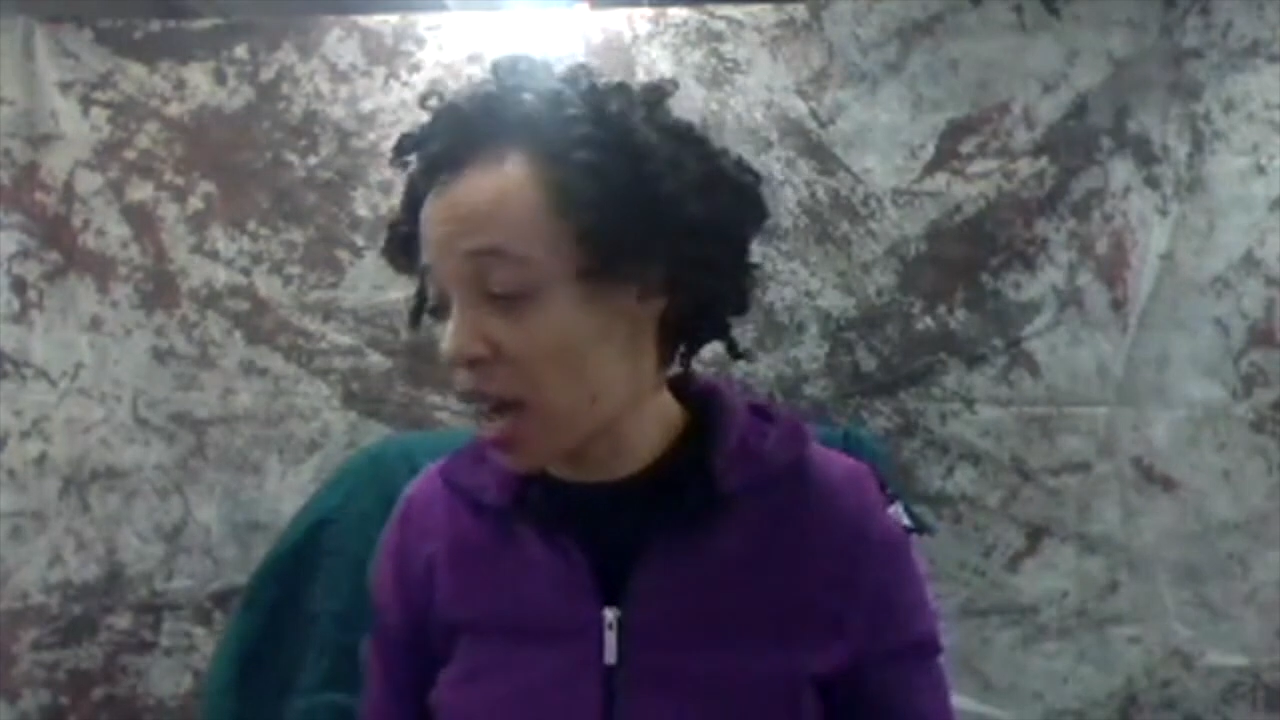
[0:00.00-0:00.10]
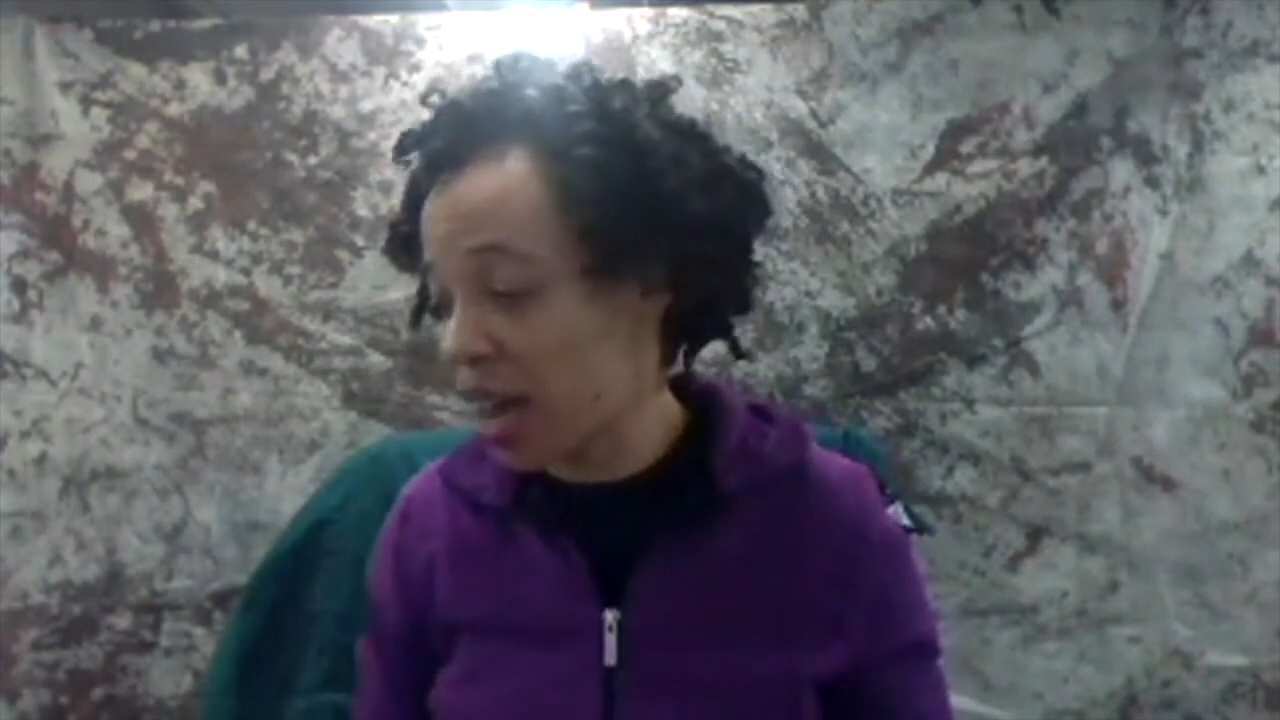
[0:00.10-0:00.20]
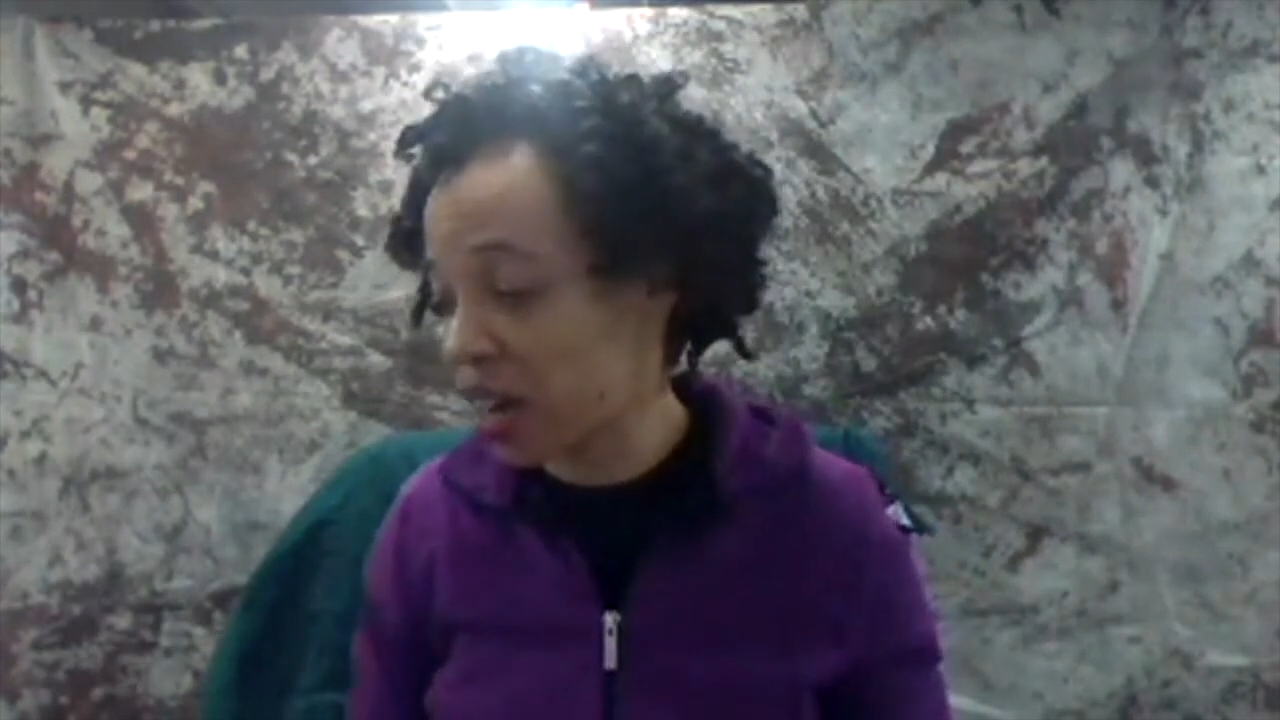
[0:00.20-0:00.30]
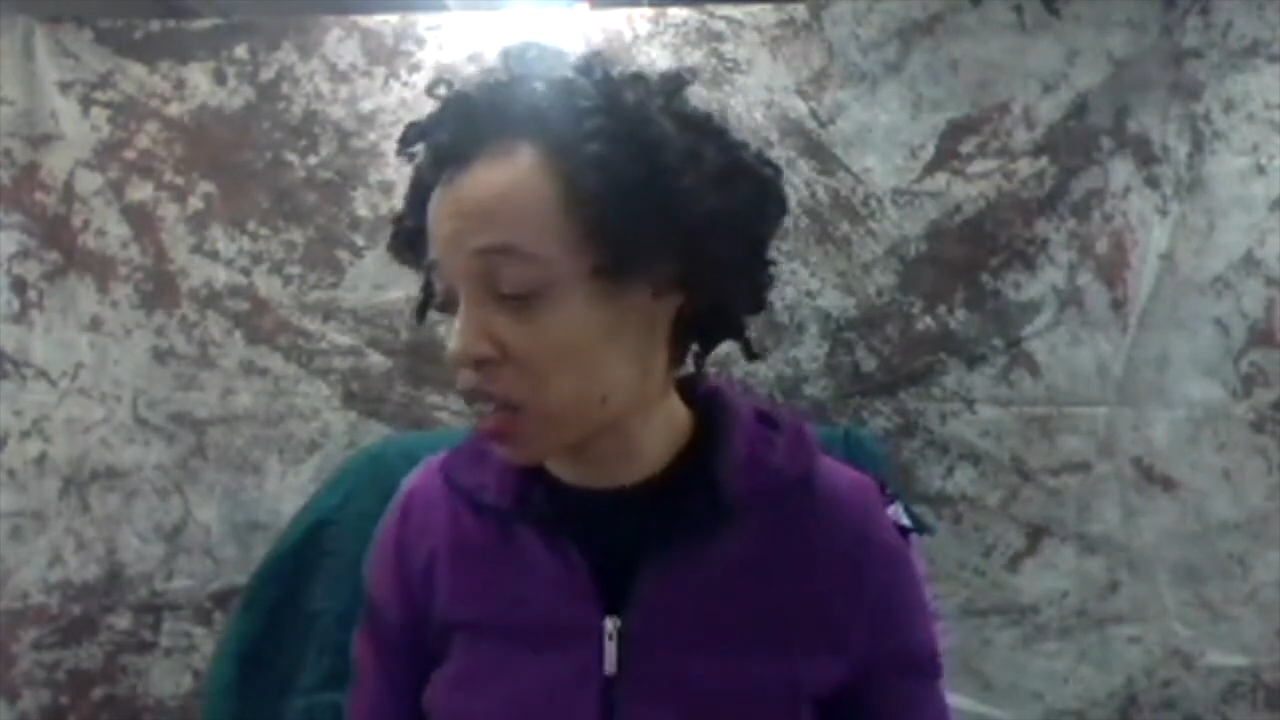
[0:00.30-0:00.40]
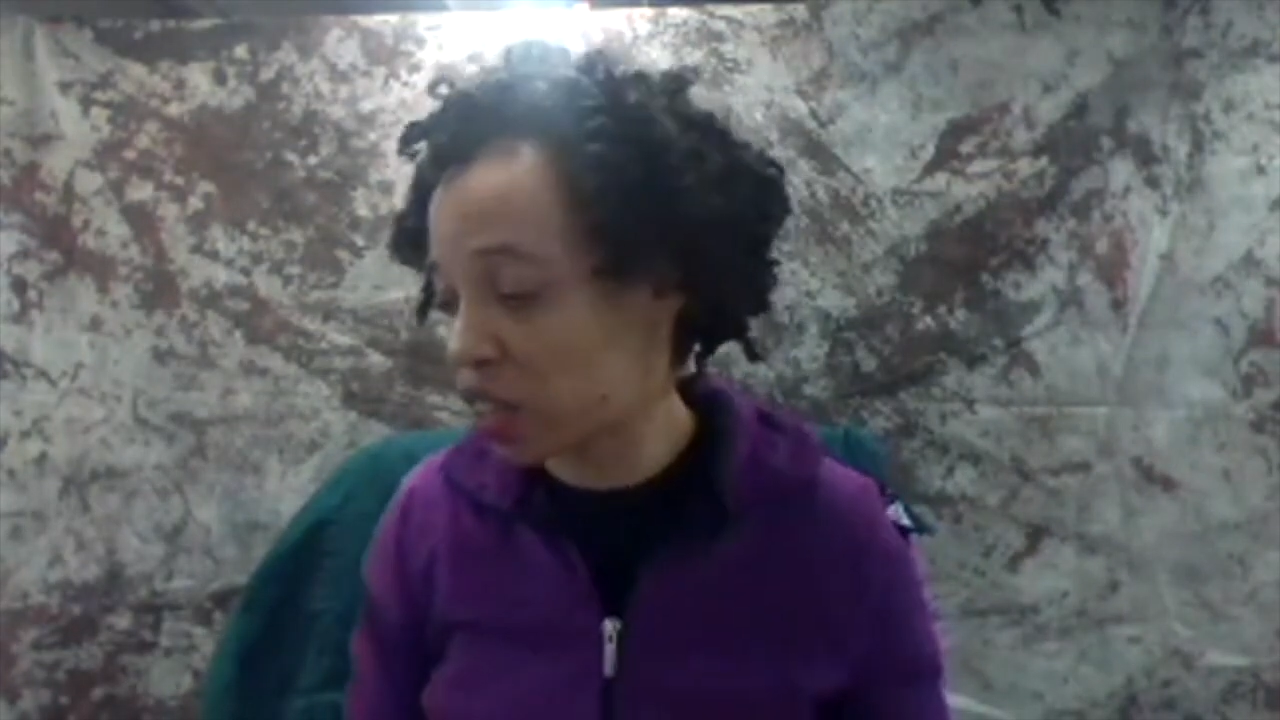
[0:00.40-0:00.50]

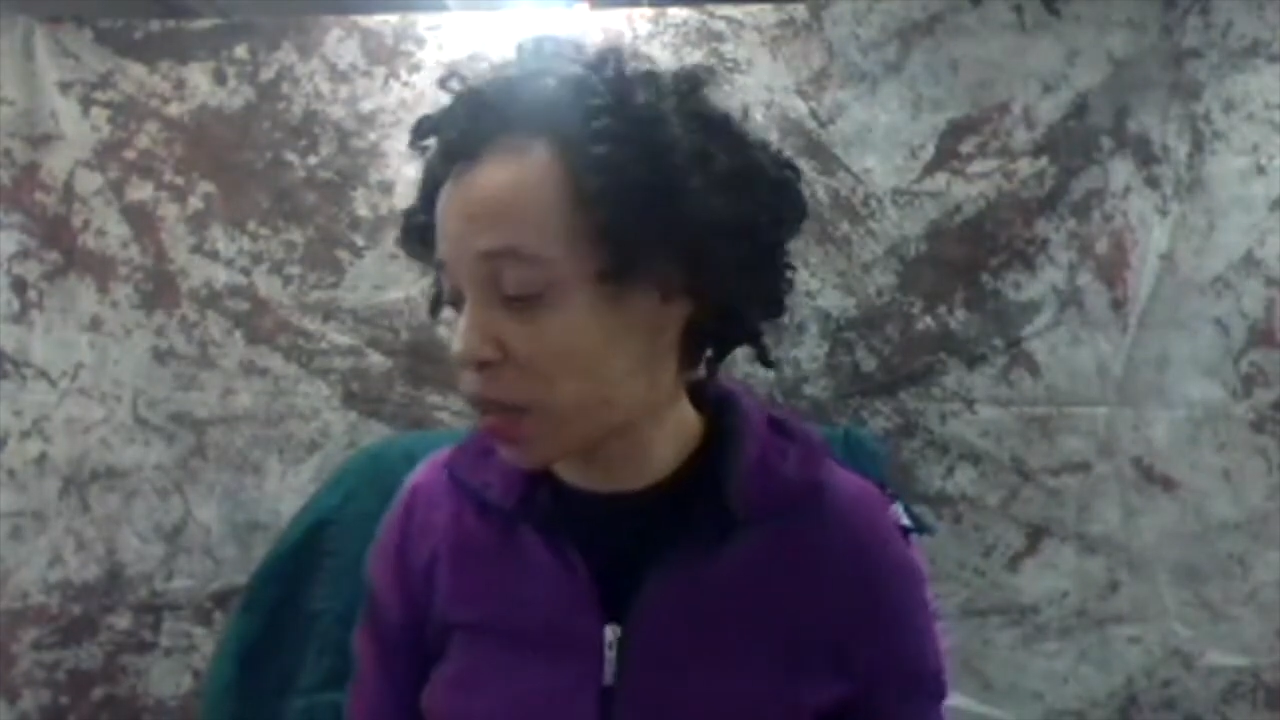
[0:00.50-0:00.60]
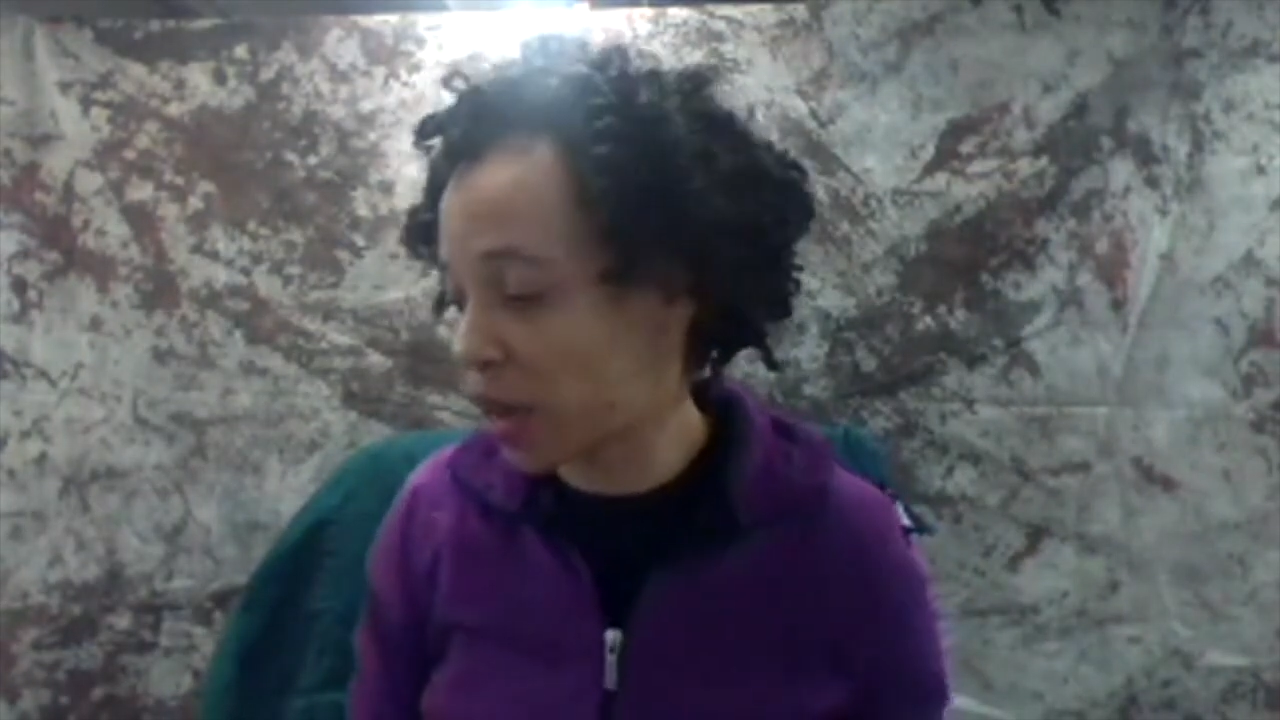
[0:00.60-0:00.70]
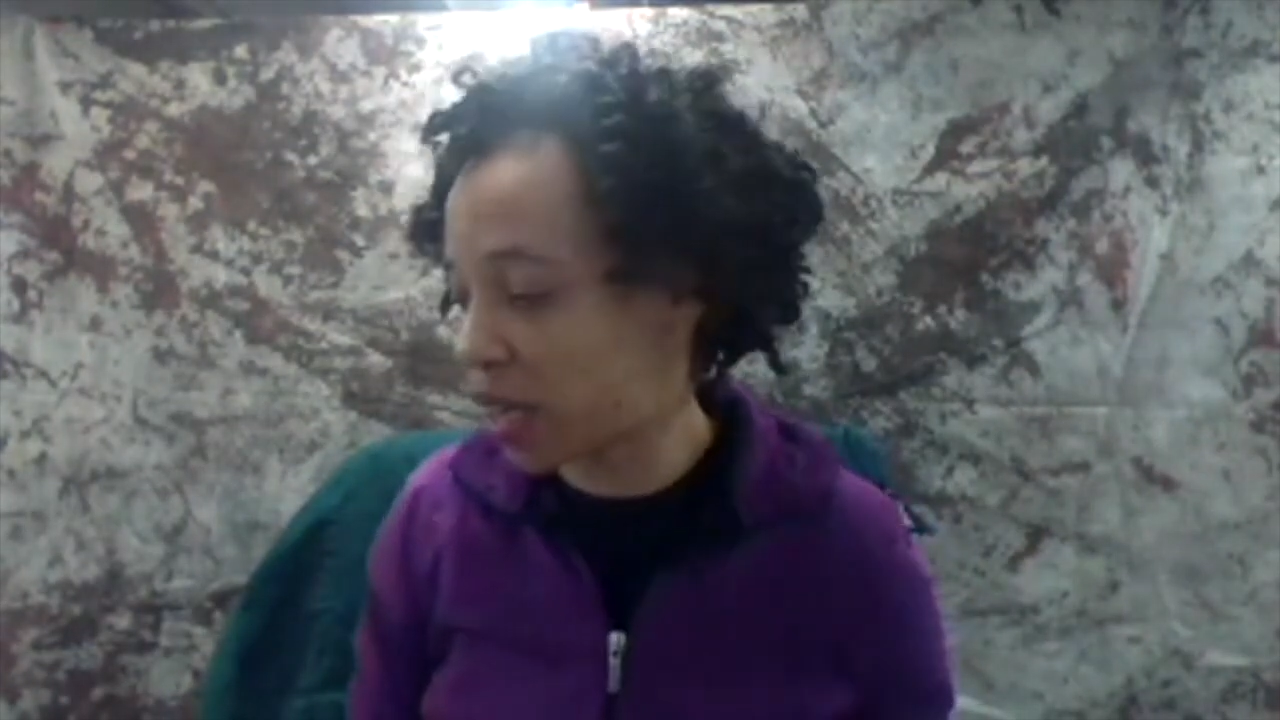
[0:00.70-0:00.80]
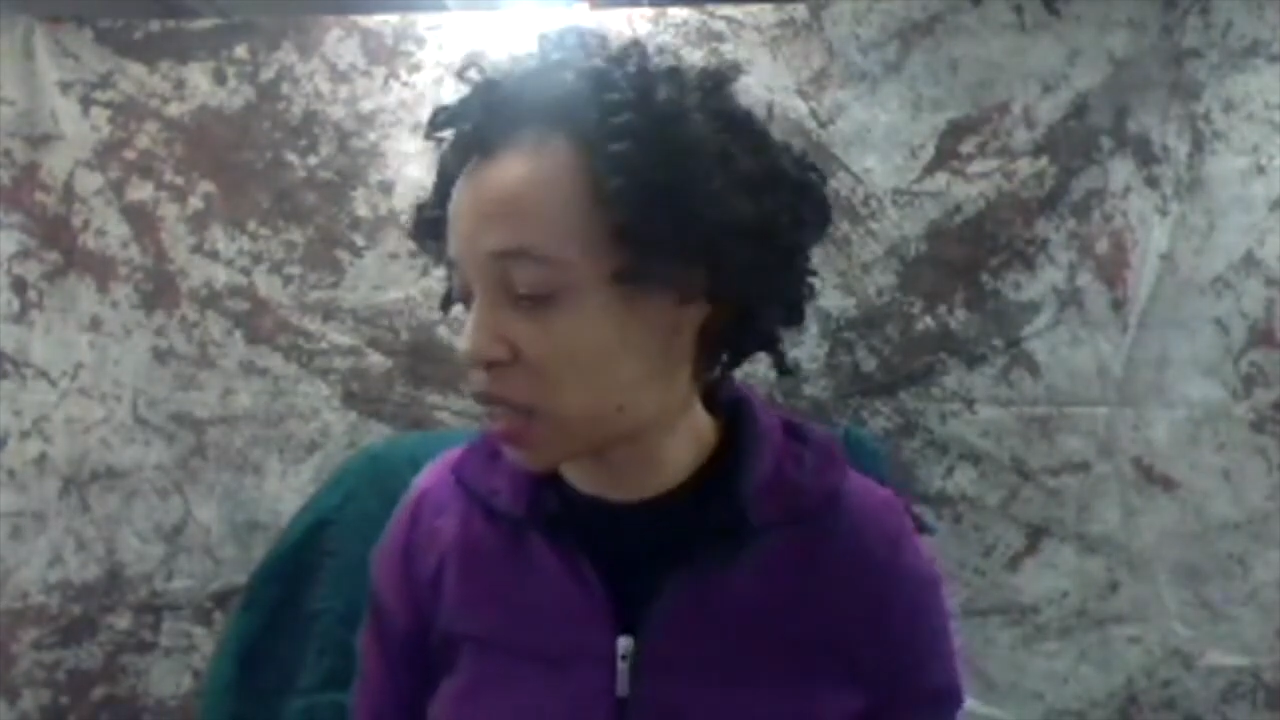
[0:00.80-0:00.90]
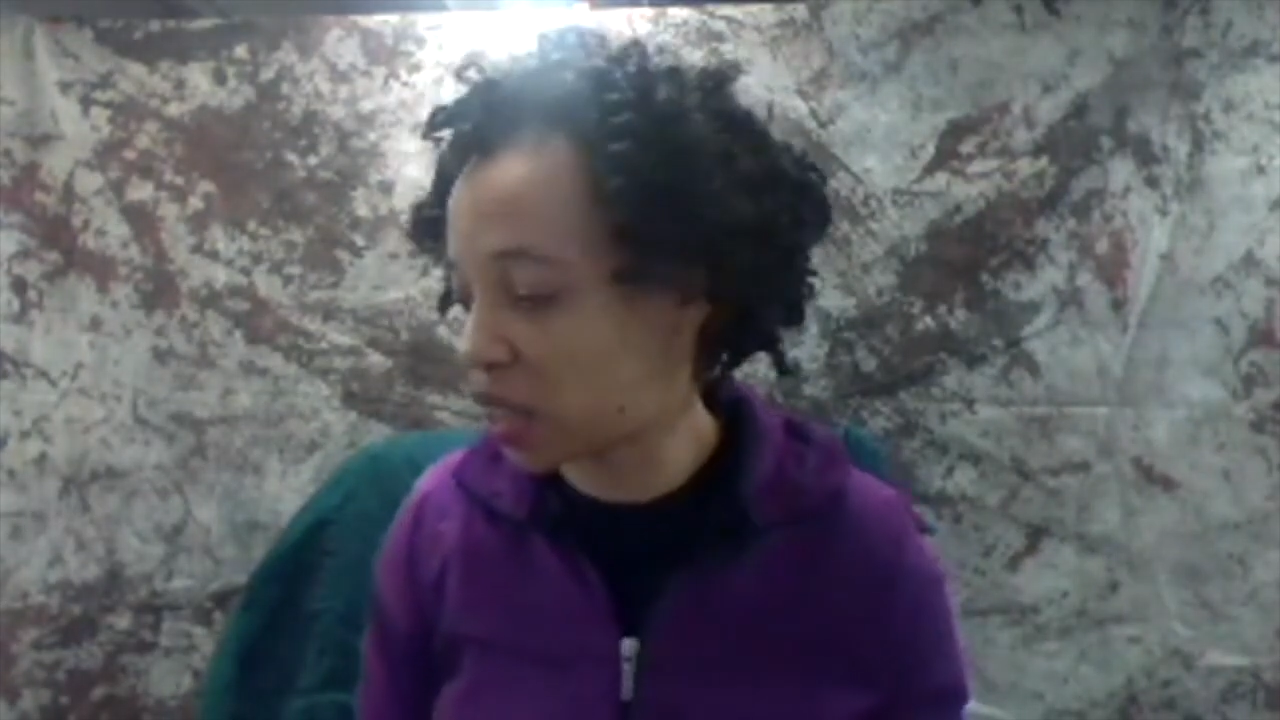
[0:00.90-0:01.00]
hairspray.